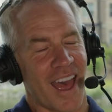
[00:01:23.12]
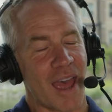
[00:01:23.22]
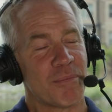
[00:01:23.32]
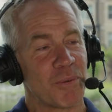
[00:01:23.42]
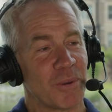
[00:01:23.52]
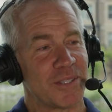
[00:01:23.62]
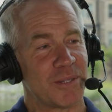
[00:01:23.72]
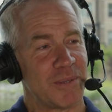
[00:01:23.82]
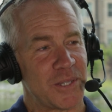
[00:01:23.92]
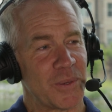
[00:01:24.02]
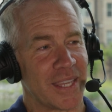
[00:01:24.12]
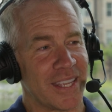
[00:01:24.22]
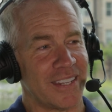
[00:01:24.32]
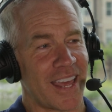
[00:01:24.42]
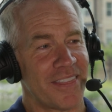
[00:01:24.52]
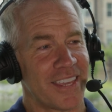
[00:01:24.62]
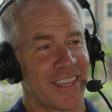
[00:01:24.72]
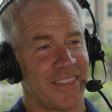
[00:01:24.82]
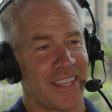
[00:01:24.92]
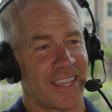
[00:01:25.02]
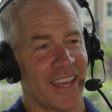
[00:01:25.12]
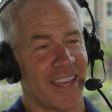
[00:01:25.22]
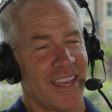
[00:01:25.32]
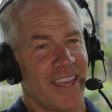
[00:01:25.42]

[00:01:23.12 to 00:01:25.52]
I'm thrilled to be doing it. I think in the uh,